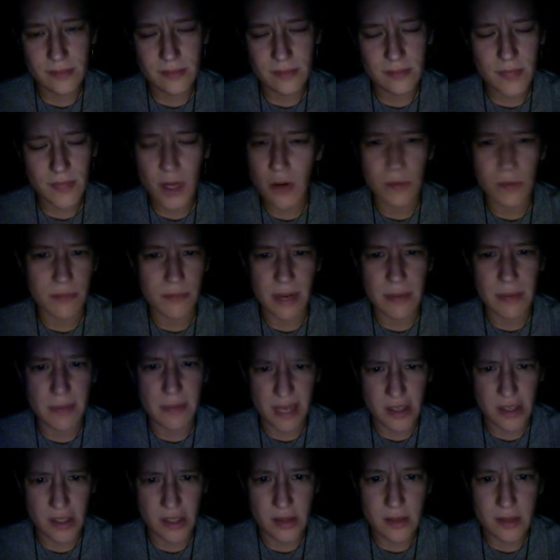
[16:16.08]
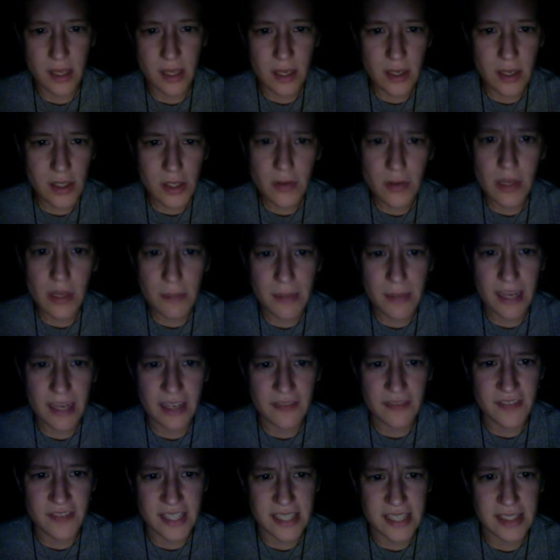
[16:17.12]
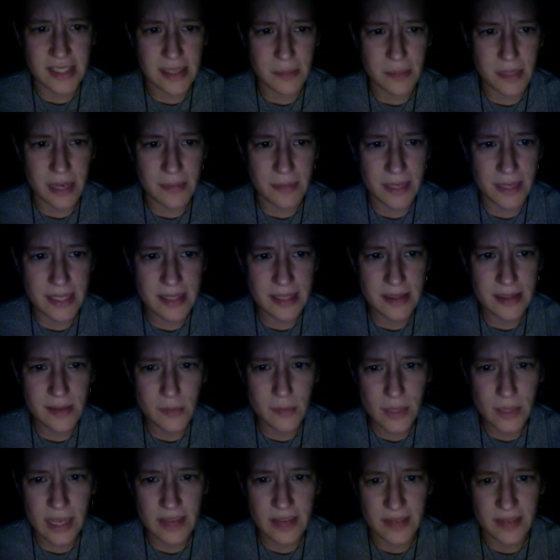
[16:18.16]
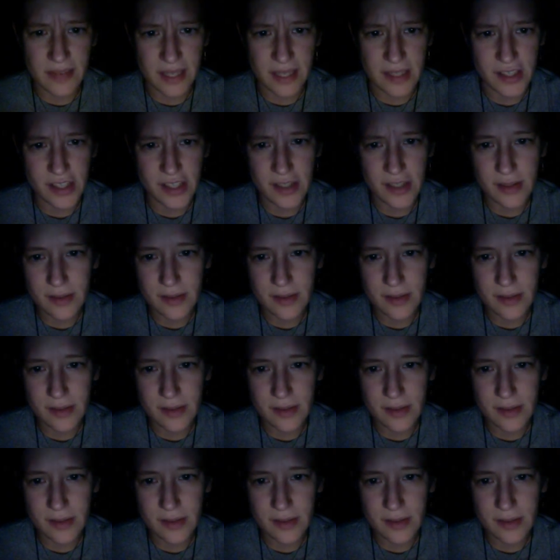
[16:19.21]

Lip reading: "Oh, my pleasure. Do come back and visit sometime, Leslie. We'll have lunch."